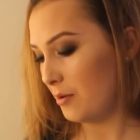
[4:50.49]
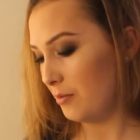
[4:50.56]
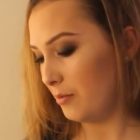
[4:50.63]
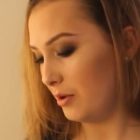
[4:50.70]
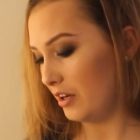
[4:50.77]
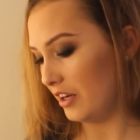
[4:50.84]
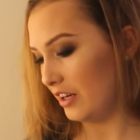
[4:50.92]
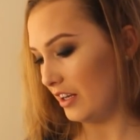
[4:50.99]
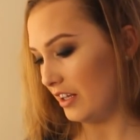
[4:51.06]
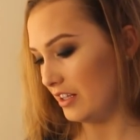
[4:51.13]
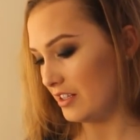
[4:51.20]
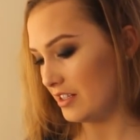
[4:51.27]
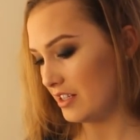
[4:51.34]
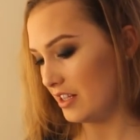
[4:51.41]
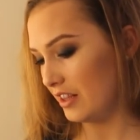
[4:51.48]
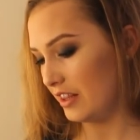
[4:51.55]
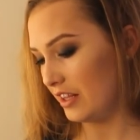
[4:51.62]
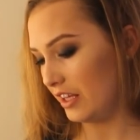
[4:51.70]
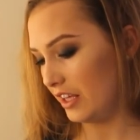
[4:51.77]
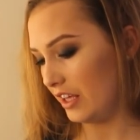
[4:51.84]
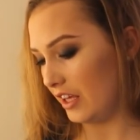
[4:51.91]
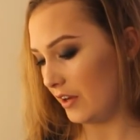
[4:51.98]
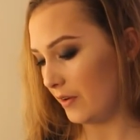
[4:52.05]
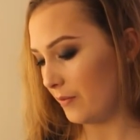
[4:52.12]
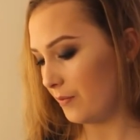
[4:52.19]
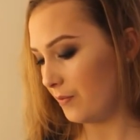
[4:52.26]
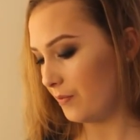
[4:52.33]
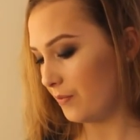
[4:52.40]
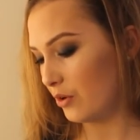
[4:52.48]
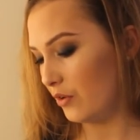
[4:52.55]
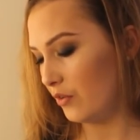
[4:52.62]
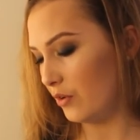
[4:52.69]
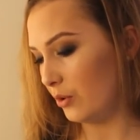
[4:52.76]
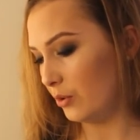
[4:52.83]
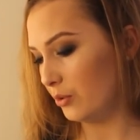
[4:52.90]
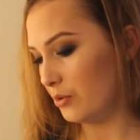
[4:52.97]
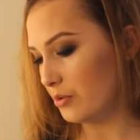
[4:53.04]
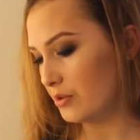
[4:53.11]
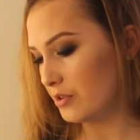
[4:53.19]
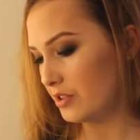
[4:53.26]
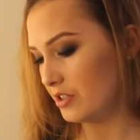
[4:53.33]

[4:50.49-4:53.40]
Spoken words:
but it is the Berry Rose